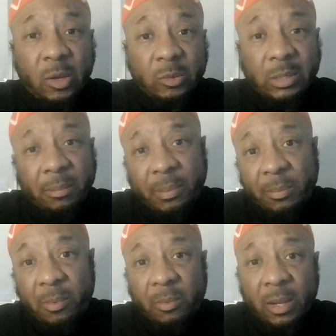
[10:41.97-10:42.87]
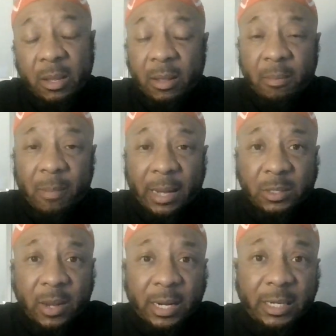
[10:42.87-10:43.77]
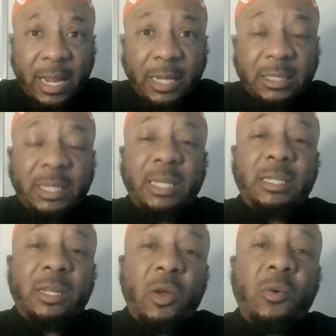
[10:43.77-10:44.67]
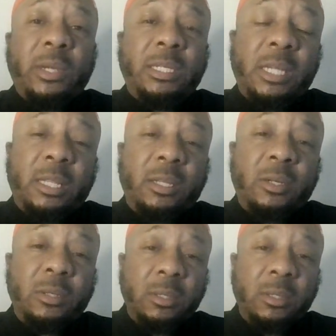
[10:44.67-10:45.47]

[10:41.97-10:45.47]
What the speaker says: Some people might try to date to get to know each other.